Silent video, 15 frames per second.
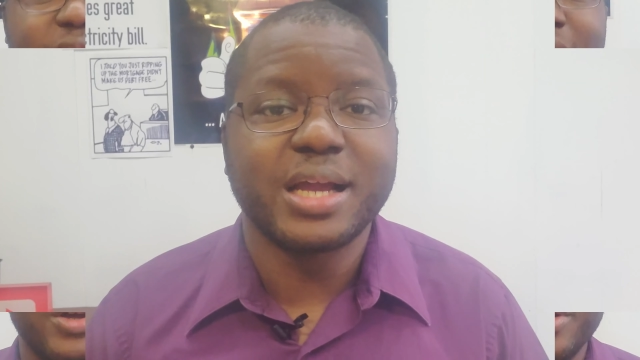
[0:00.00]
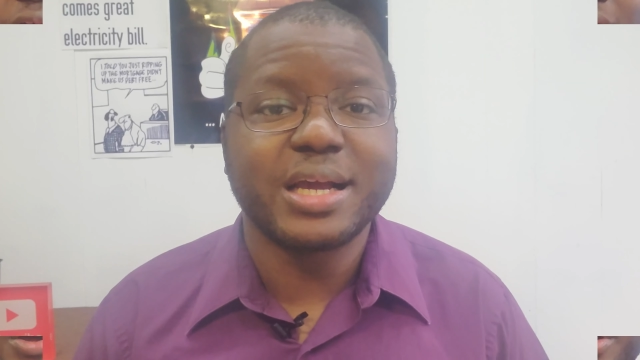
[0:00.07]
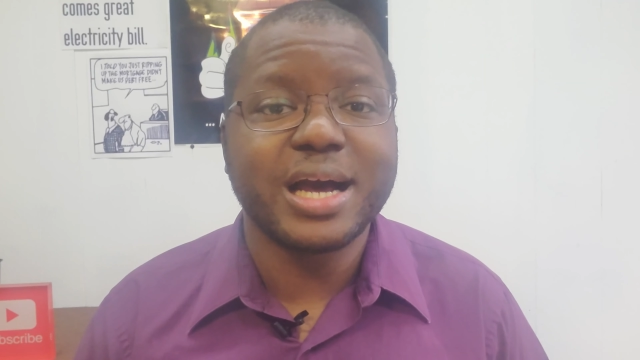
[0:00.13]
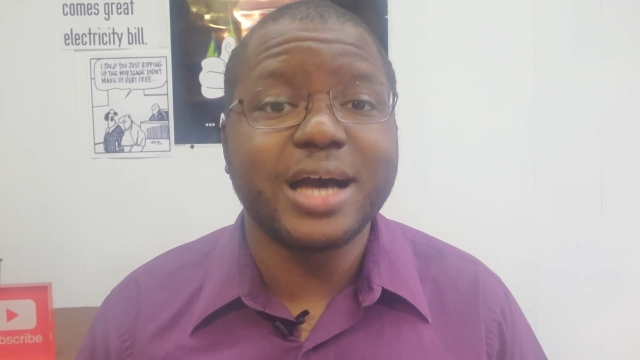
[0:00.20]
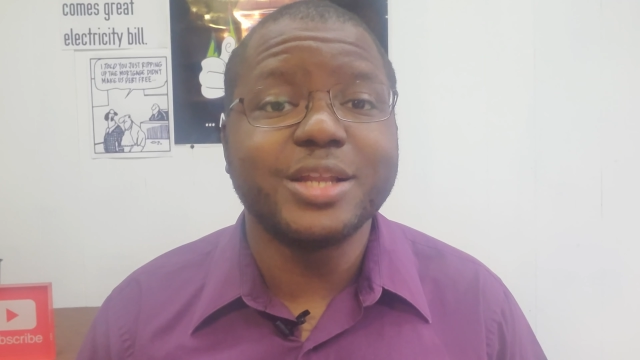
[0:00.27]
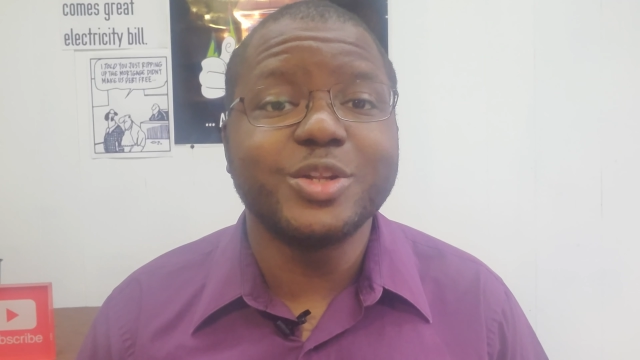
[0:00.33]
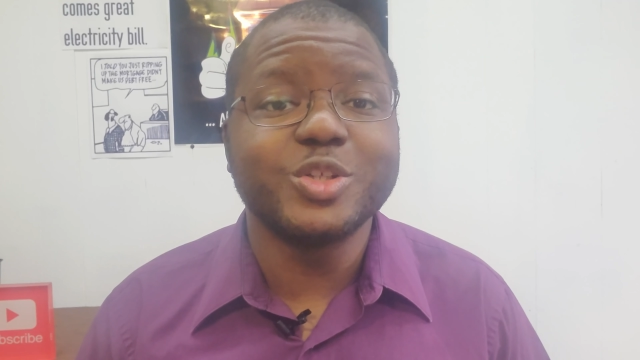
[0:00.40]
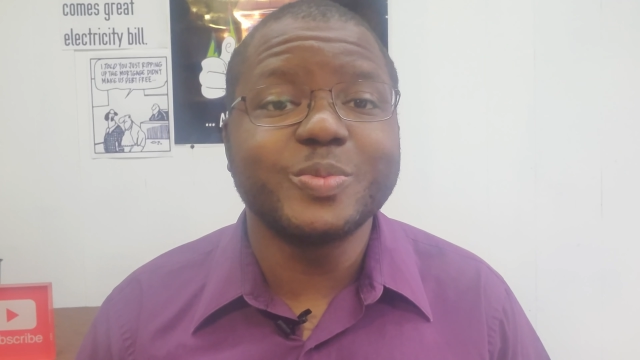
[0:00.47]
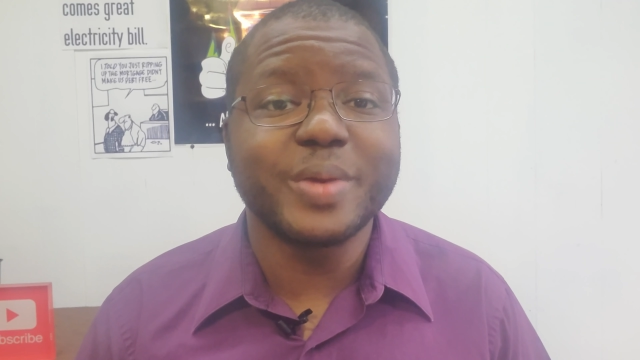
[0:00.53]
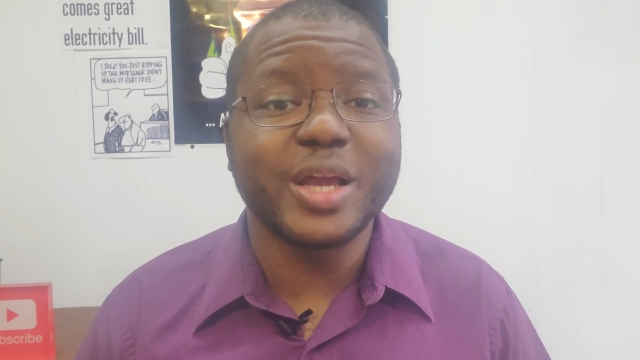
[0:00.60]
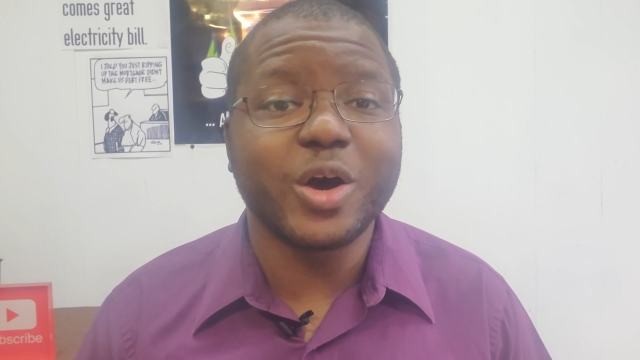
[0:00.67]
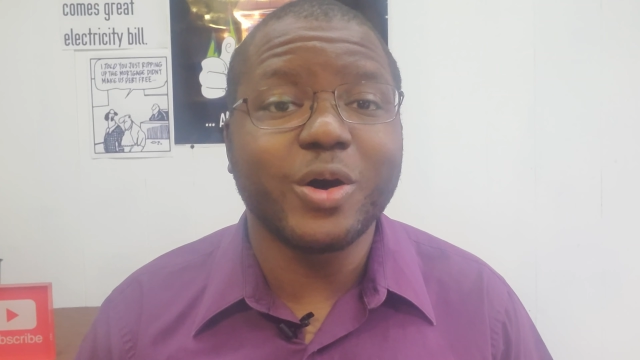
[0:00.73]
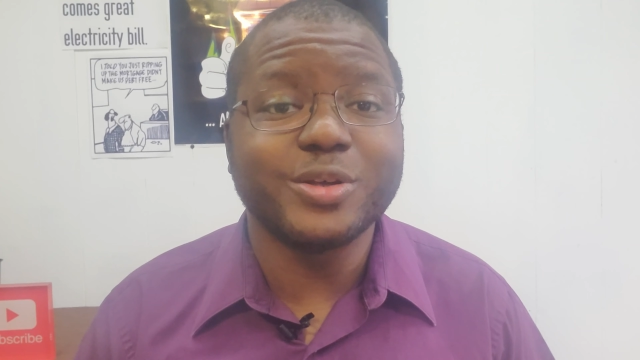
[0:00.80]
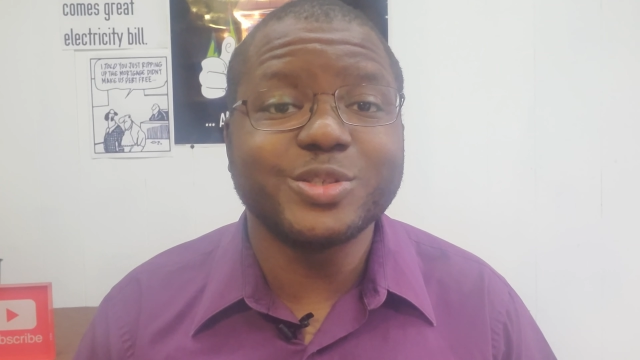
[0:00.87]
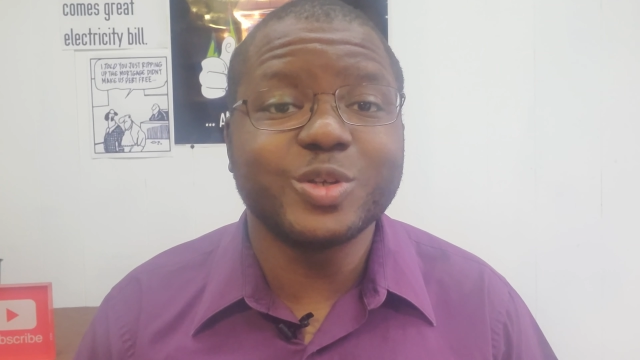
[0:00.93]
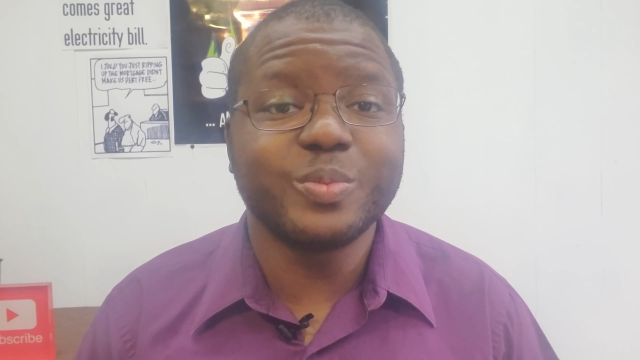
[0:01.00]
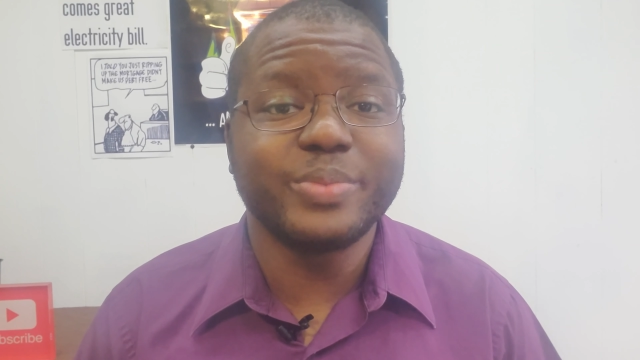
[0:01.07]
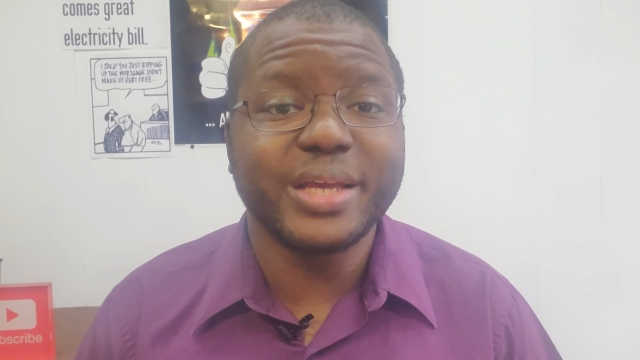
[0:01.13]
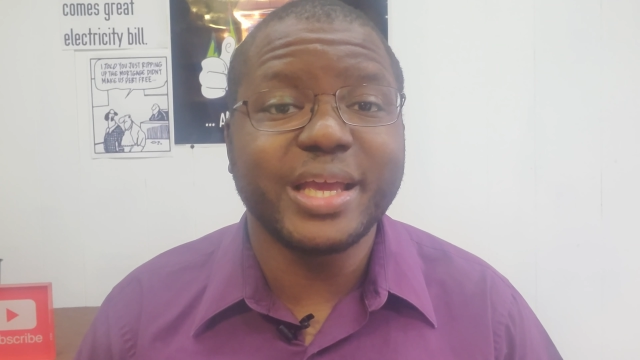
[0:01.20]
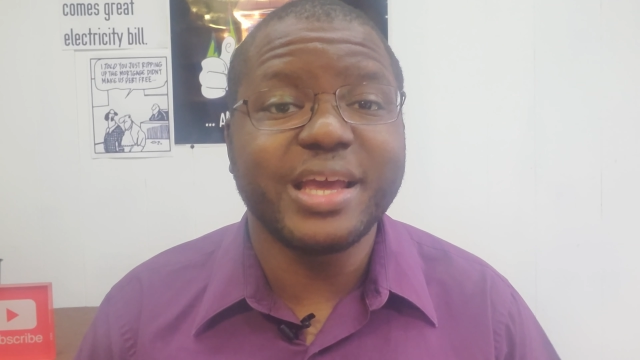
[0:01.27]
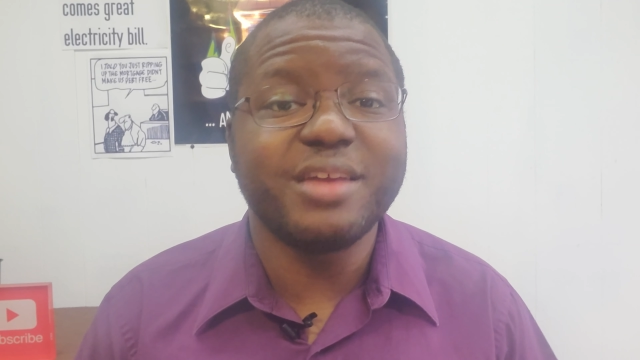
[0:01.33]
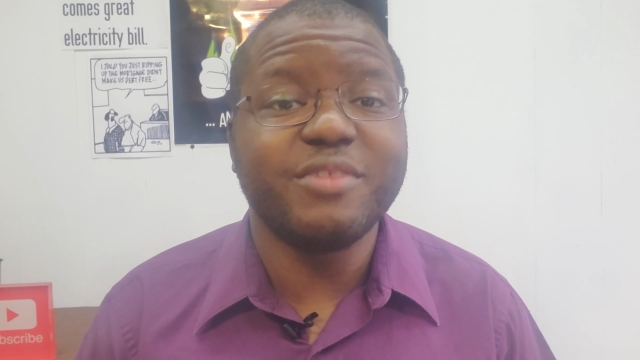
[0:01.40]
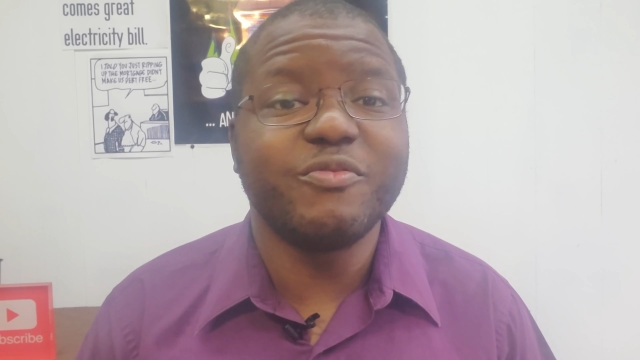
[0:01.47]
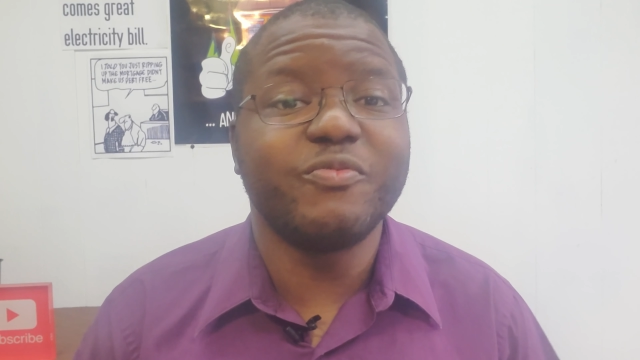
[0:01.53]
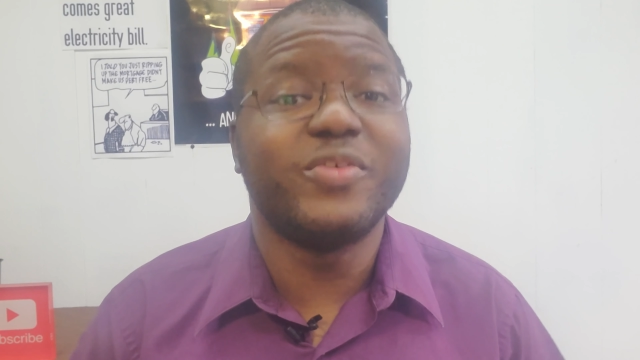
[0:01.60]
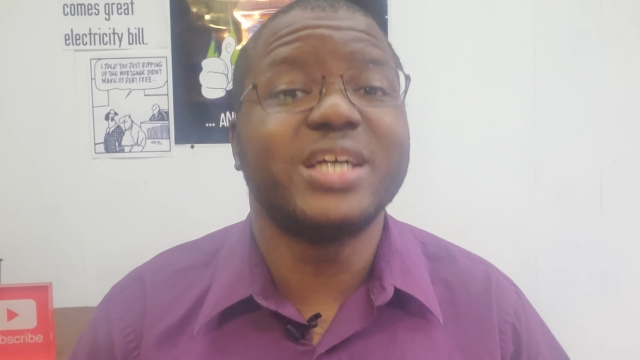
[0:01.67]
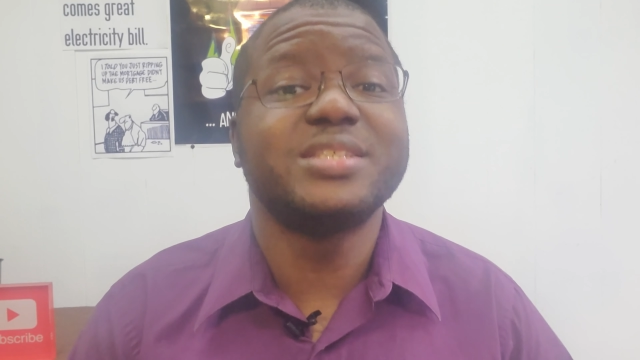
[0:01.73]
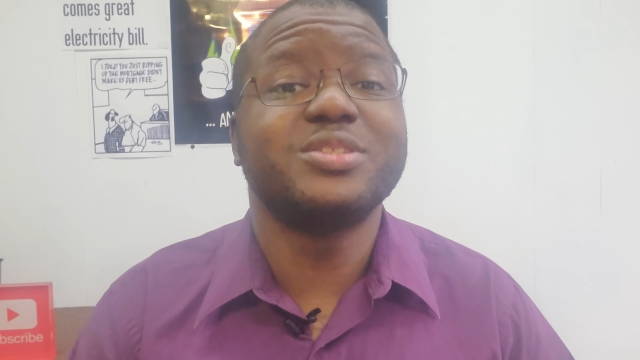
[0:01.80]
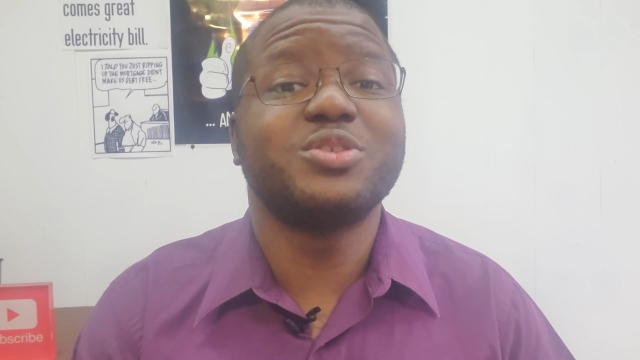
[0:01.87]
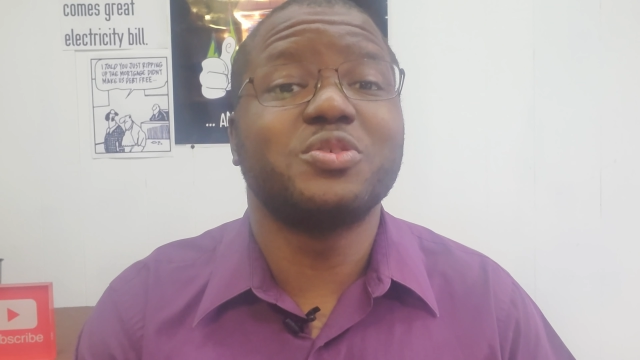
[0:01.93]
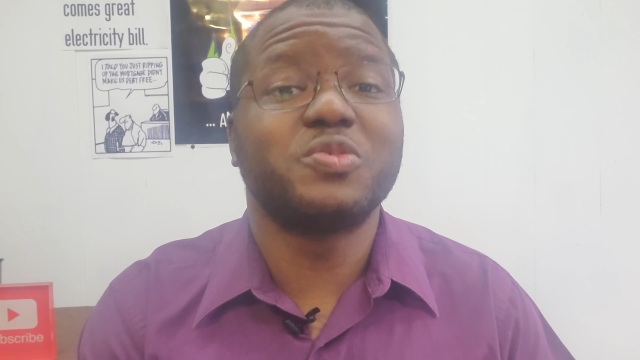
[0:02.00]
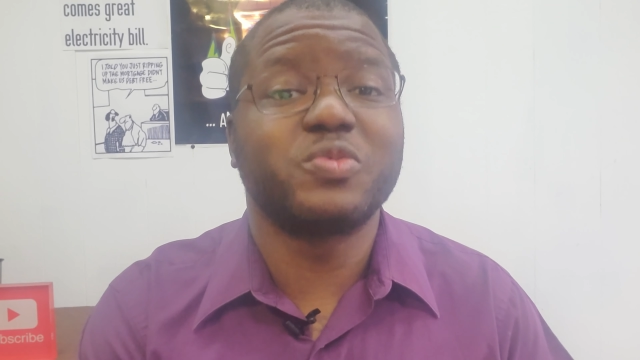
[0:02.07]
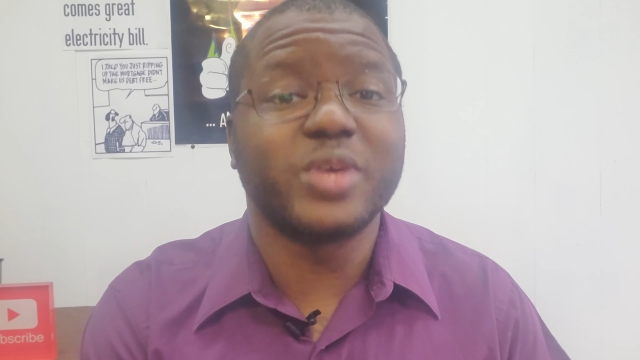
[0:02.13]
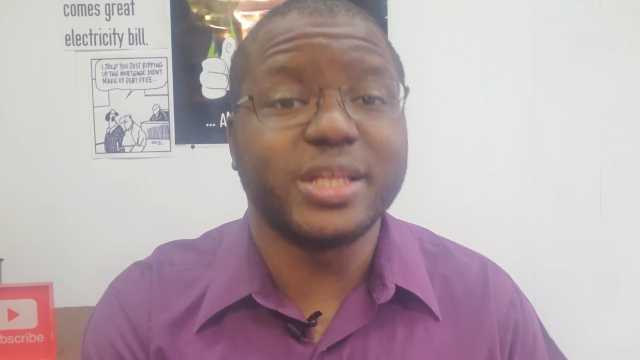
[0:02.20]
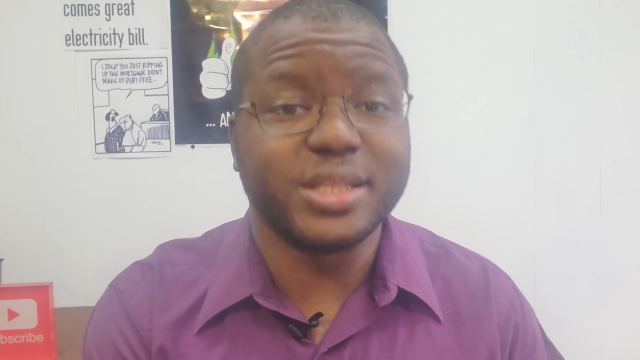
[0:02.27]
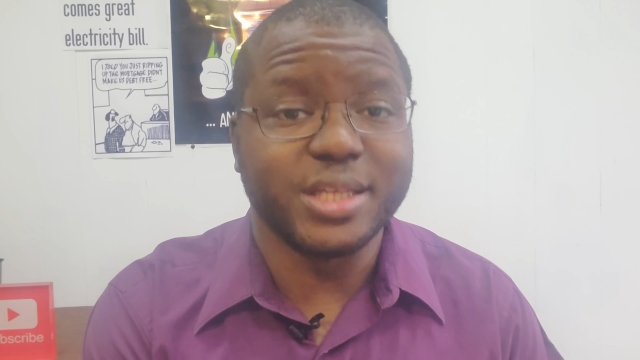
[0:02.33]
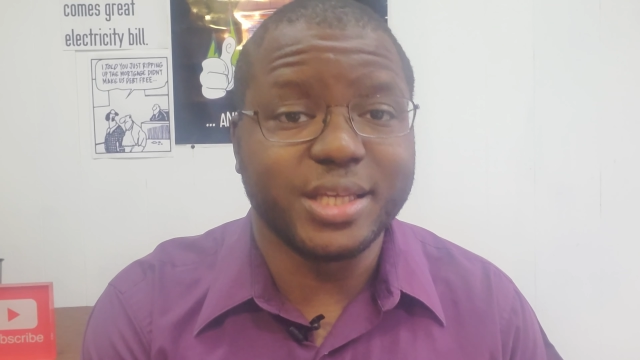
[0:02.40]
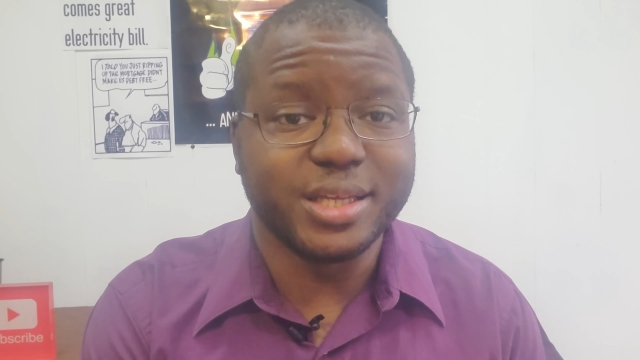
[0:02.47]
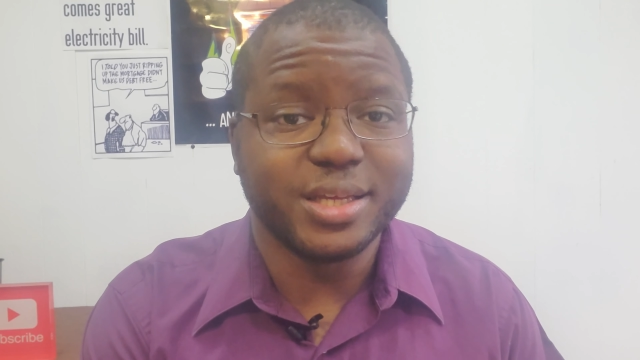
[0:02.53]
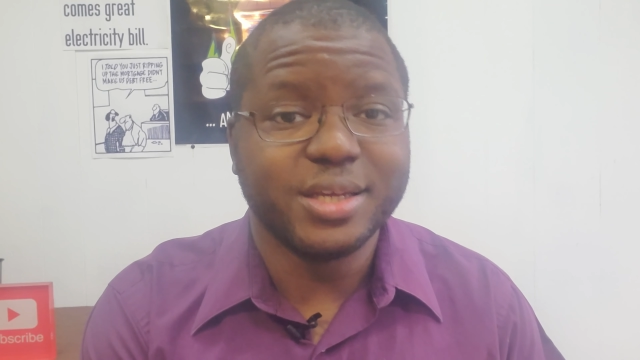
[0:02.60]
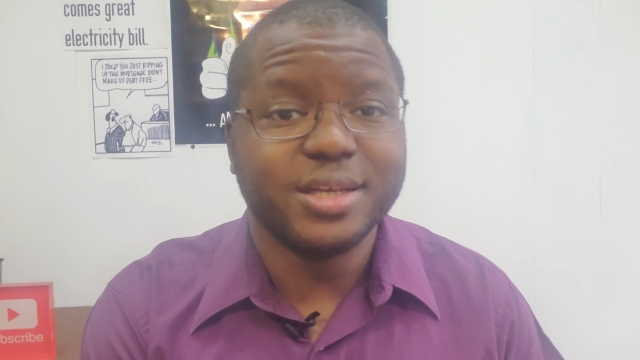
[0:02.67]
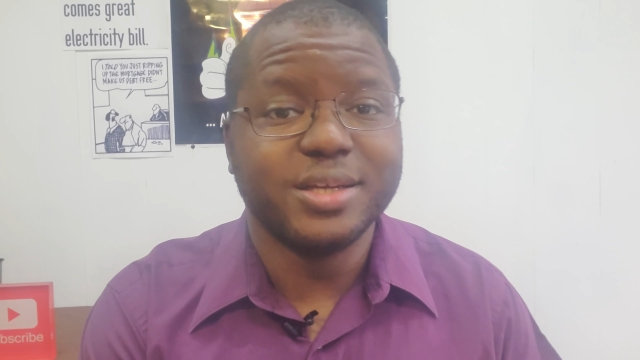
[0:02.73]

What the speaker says: Condos may also be investor friendly,